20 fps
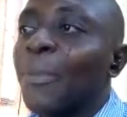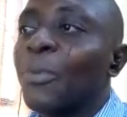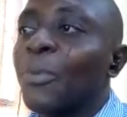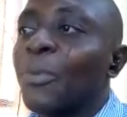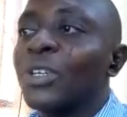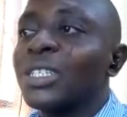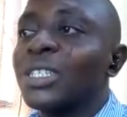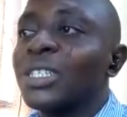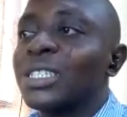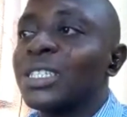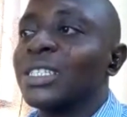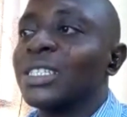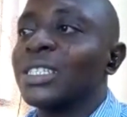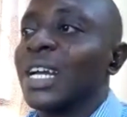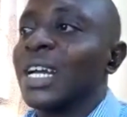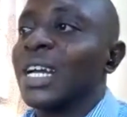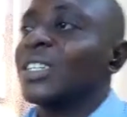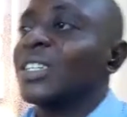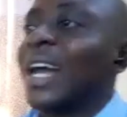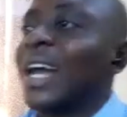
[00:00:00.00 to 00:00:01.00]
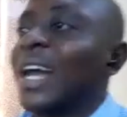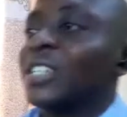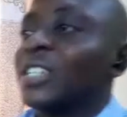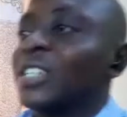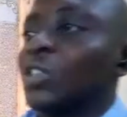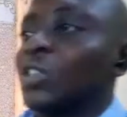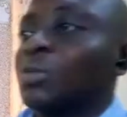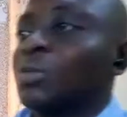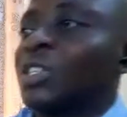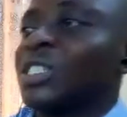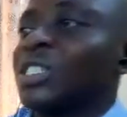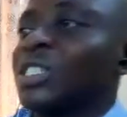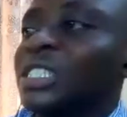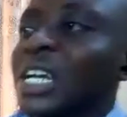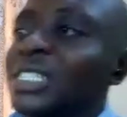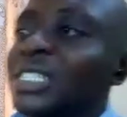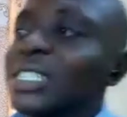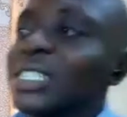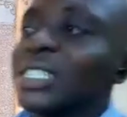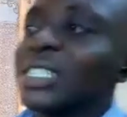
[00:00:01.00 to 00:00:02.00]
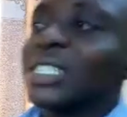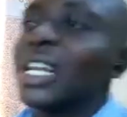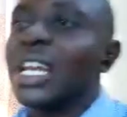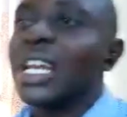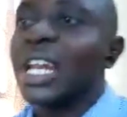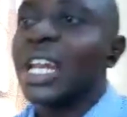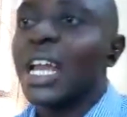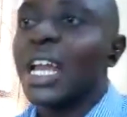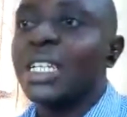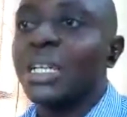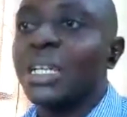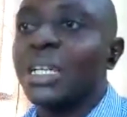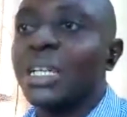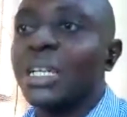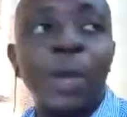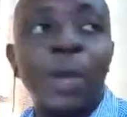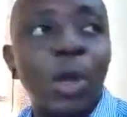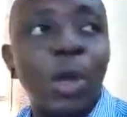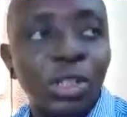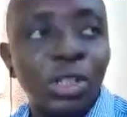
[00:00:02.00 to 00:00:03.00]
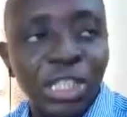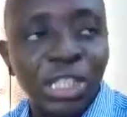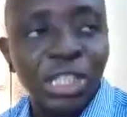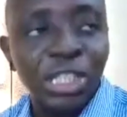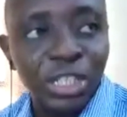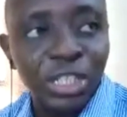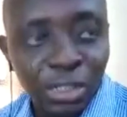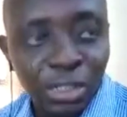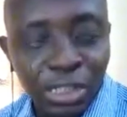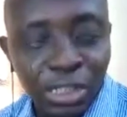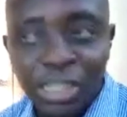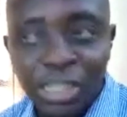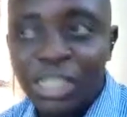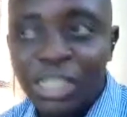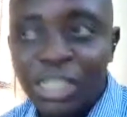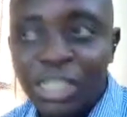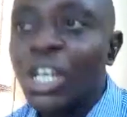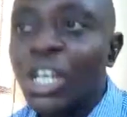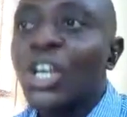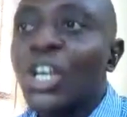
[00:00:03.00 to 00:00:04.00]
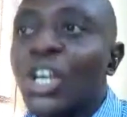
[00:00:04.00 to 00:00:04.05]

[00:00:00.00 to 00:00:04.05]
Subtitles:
Another assumption is that learning must be continuous